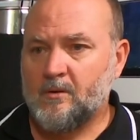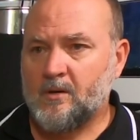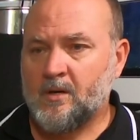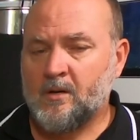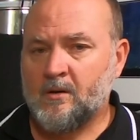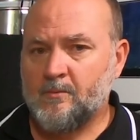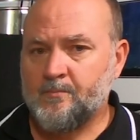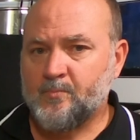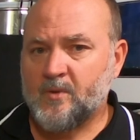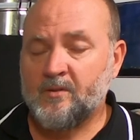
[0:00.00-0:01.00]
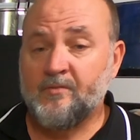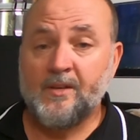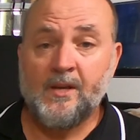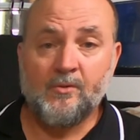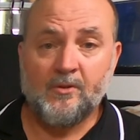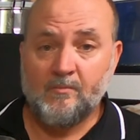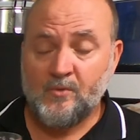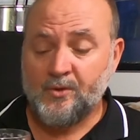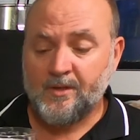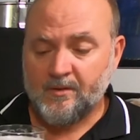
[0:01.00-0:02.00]
Vienna or the
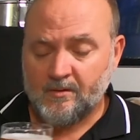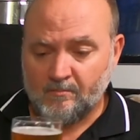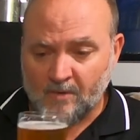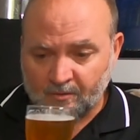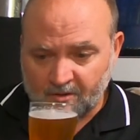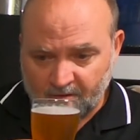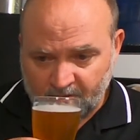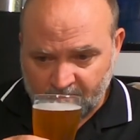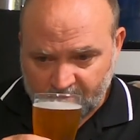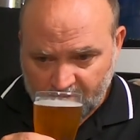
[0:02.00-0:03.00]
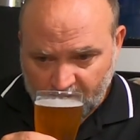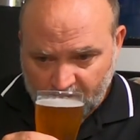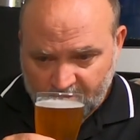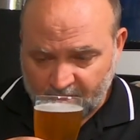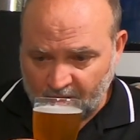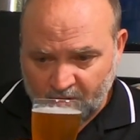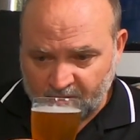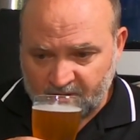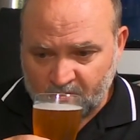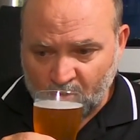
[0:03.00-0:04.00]
Munich malt that I've used. So no
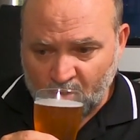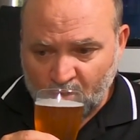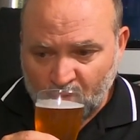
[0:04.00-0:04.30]
crystal.